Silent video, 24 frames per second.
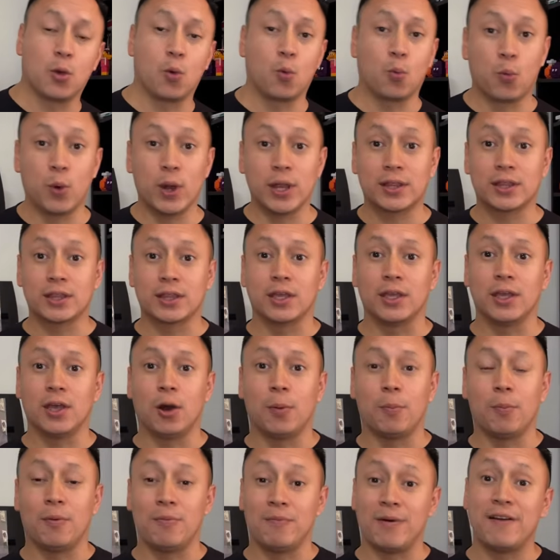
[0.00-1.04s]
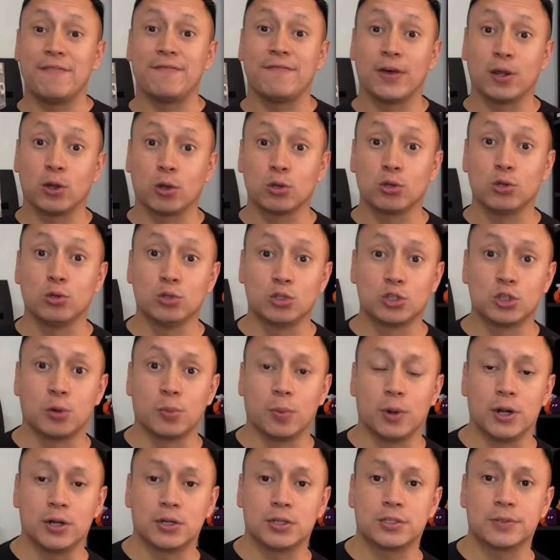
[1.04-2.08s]
with the help of my fellow
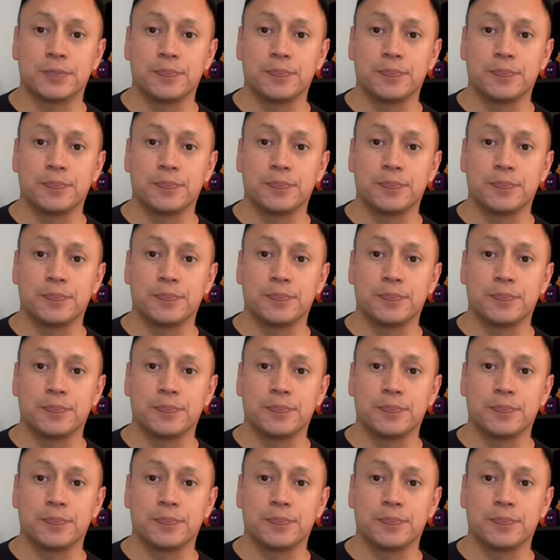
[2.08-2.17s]
YouTubers.